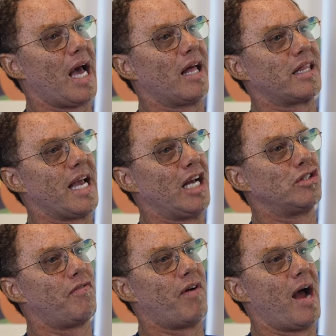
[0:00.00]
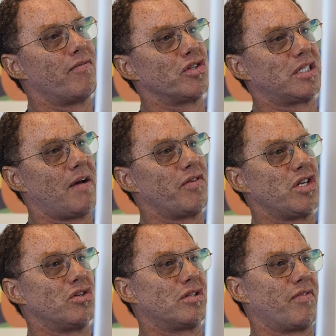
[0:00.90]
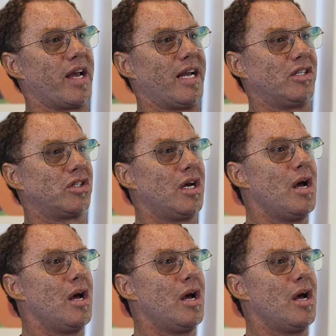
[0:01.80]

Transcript: at the age of five or seven years of age.